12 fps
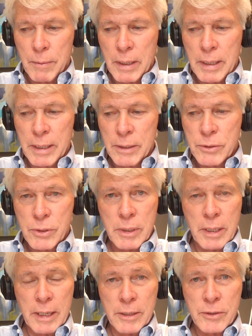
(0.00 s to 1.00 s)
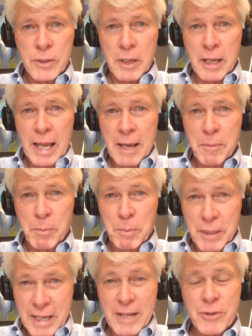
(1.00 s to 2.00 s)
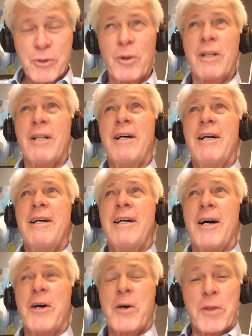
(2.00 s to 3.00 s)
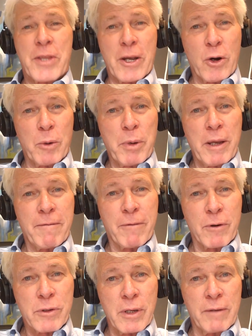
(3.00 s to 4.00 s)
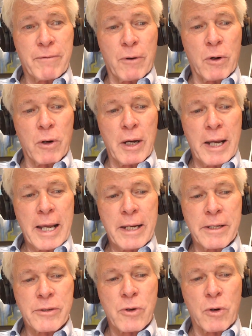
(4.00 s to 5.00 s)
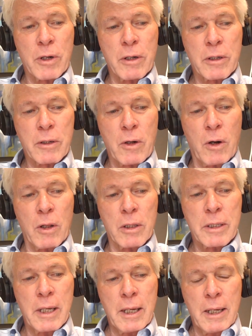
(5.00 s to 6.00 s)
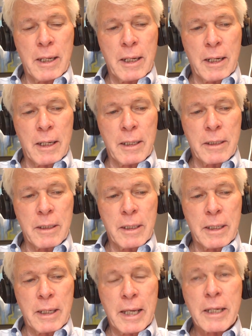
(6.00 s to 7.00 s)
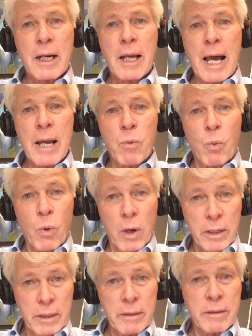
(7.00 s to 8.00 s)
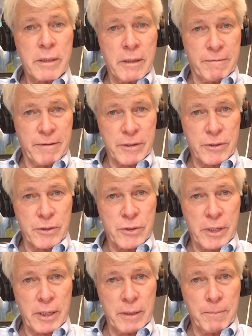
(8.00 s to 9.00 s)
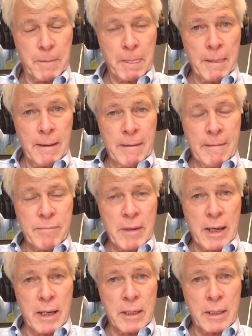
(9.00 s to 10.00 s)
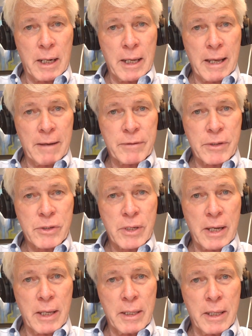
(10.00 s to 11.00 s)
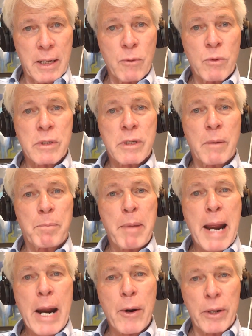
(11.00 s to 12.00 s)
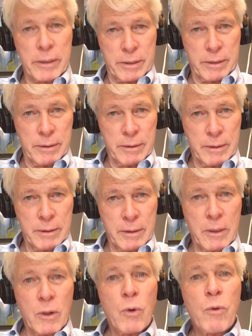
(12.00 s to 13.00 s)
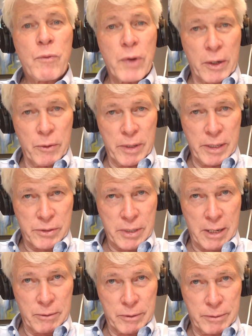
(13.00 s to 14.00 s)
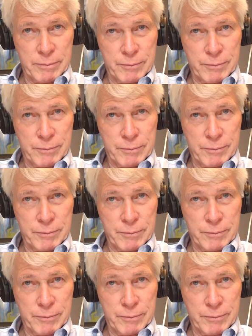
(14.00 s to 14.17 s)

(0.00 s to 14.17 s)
is a potential therapy for a disorder called NGLY1 deficiency. And I have to say that it was a parent who figured this out.